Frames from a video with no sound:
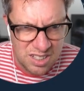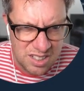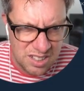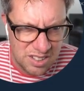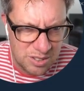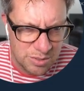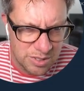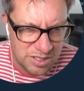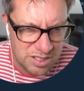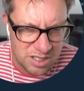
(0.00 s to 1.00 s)
So we've
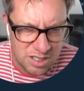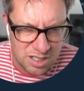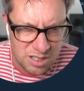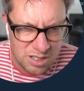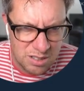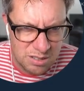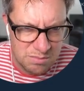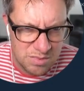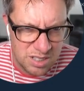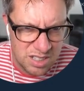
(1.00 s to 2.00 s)
got some
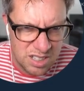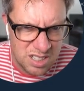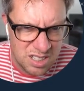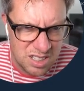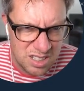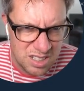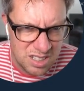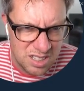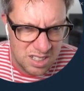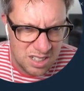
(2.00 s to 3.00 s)

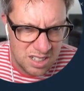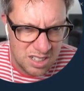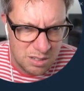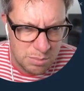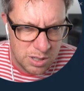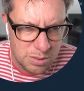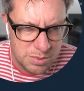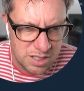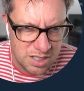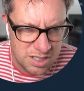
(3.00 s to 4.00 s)
light bulbs.
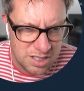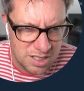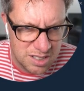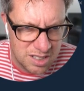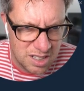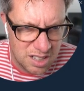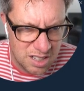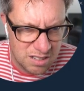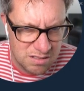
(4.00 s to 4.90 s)
So this is now